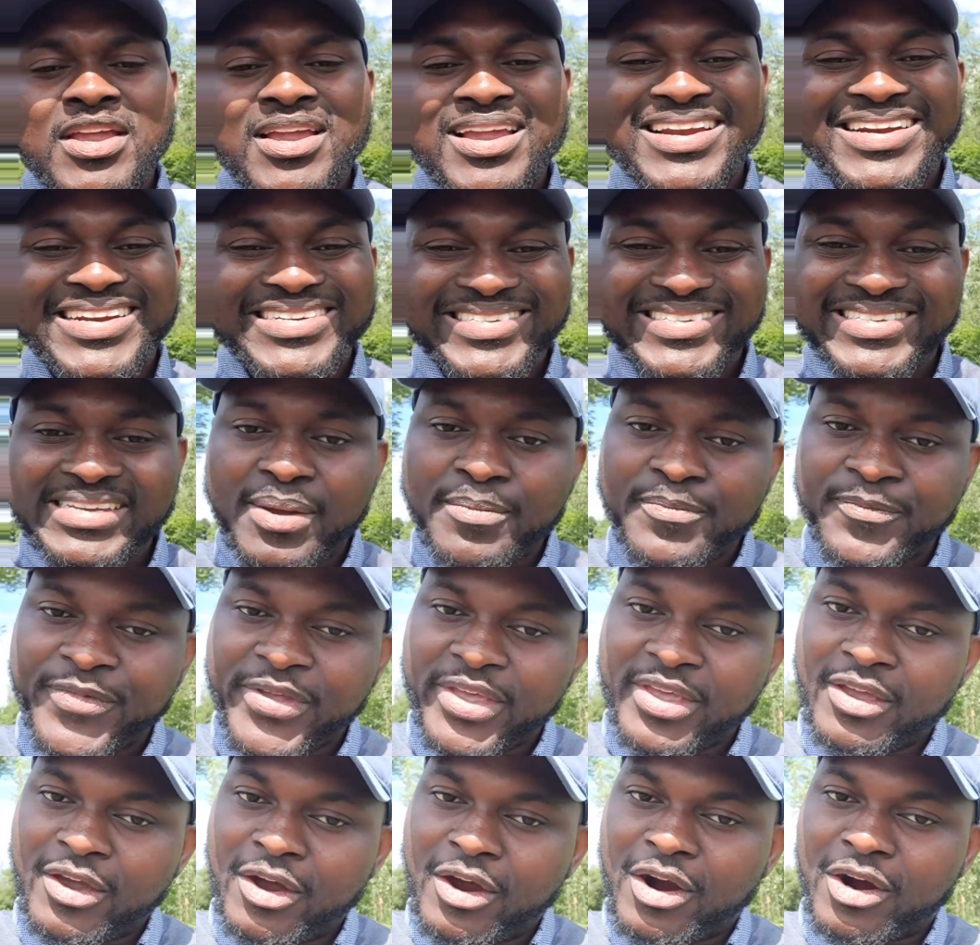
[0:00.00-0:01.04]
the same
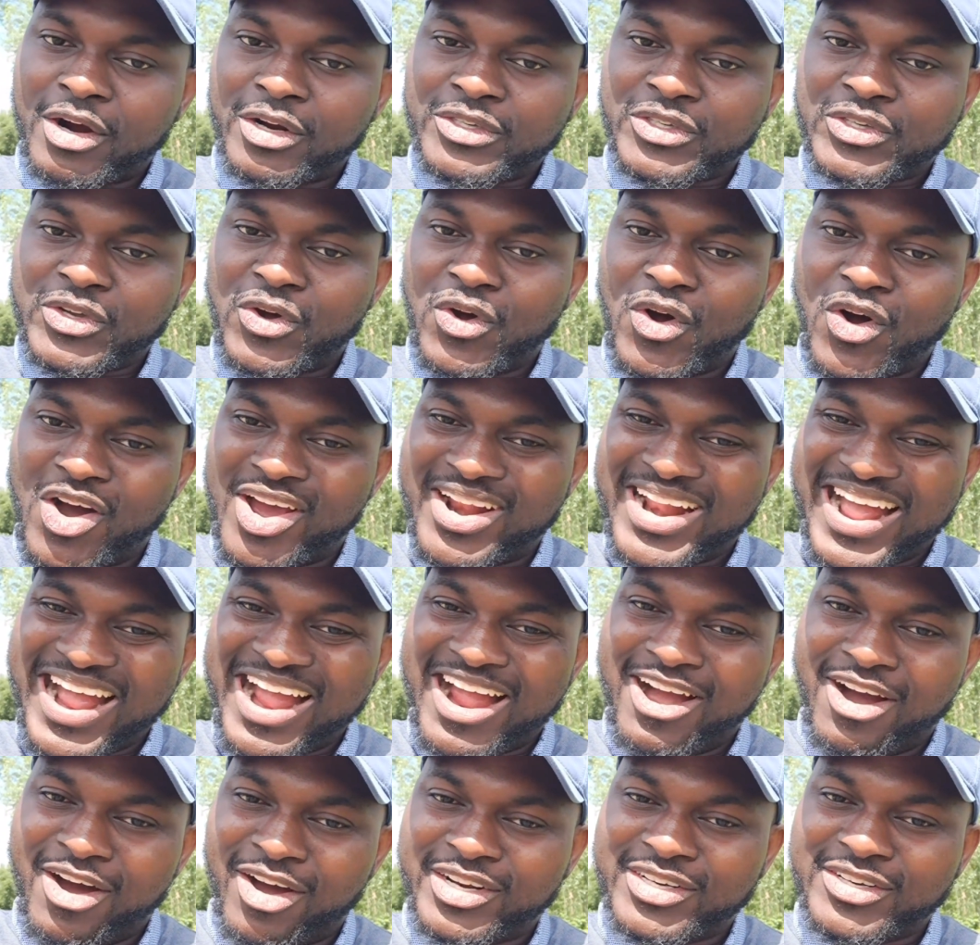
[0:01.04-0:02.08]
thing also on
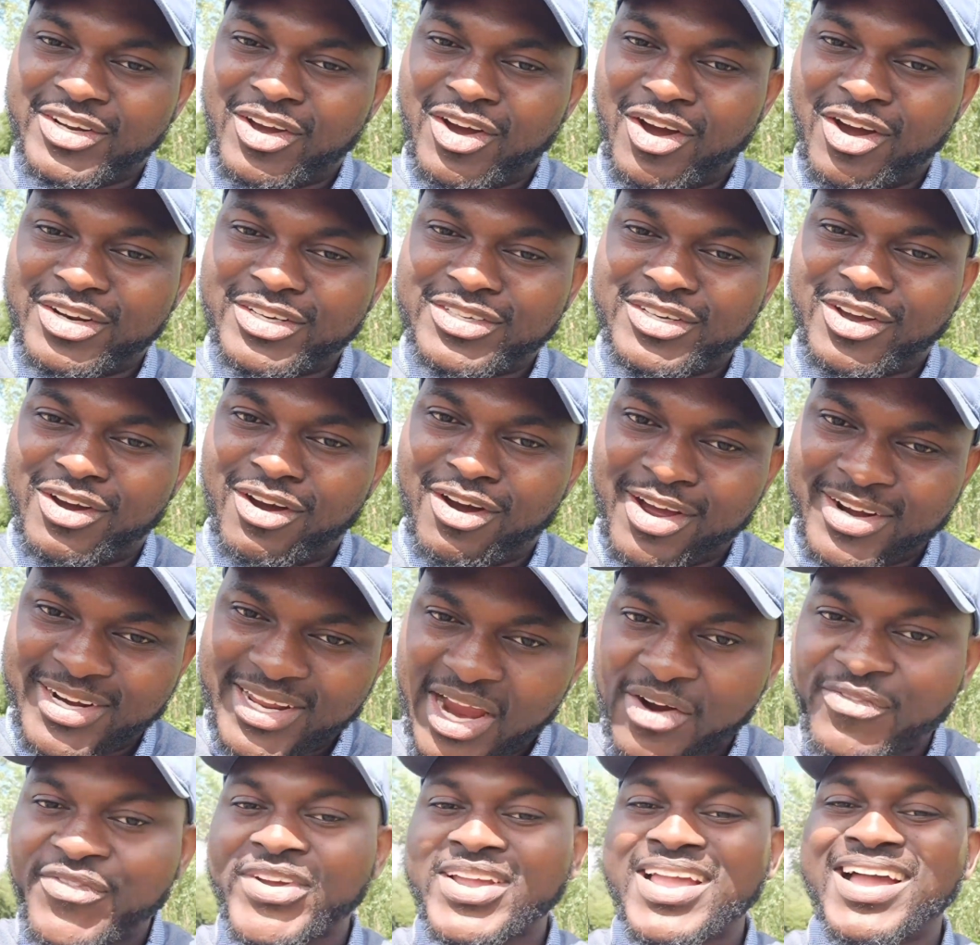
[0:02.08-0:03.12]
the
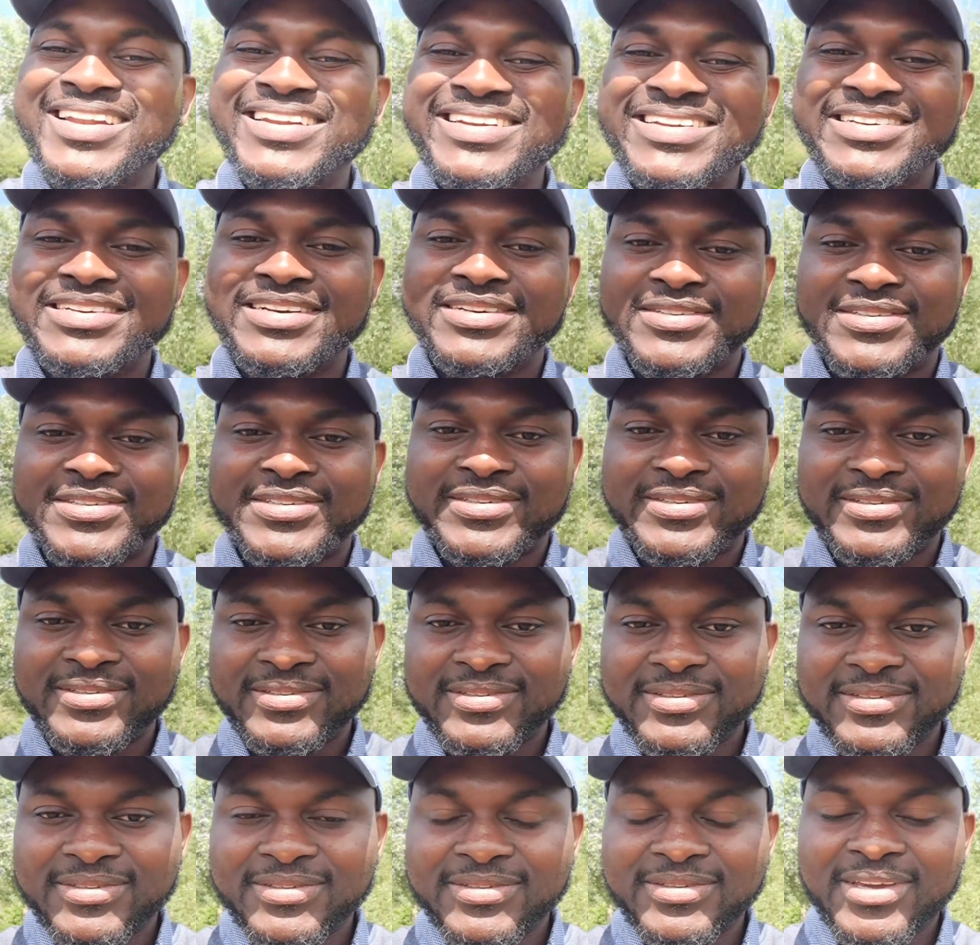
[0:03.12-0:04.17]
African leaders,
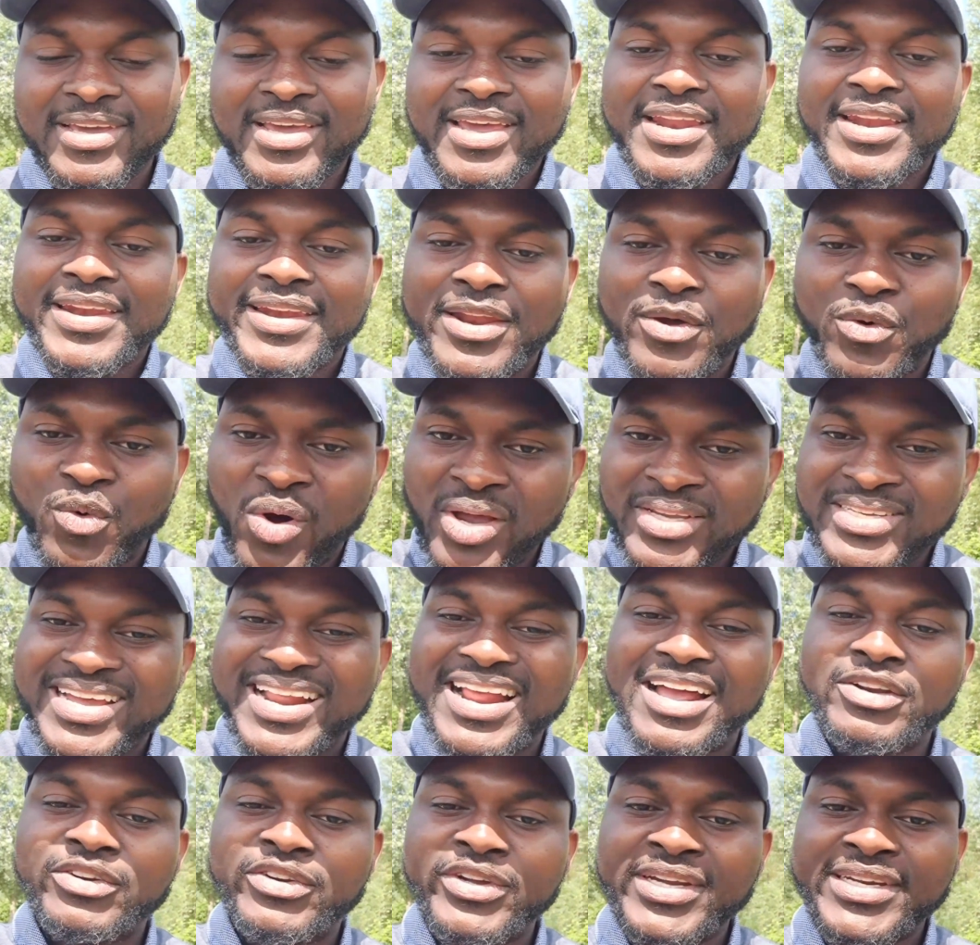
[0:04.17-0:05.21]
the ones that
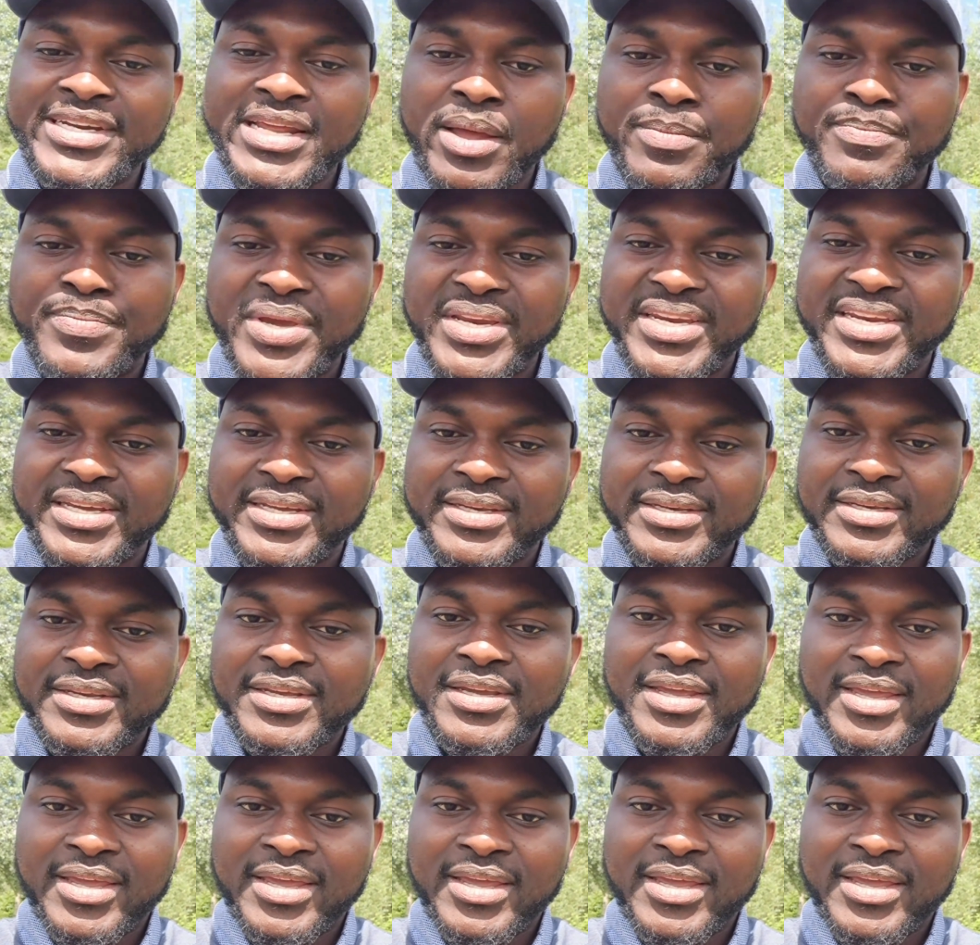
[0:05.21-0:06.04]
are doing their bidding.